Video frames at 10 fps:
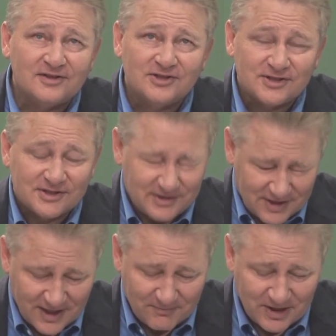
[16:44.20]
just
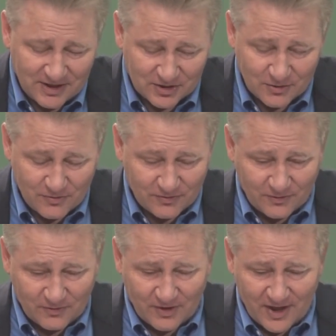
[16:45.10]
take me and do
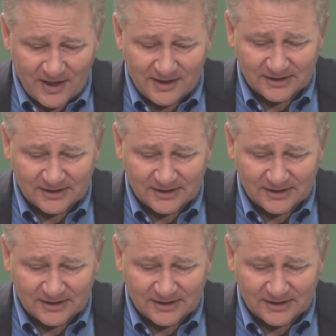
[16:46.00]
any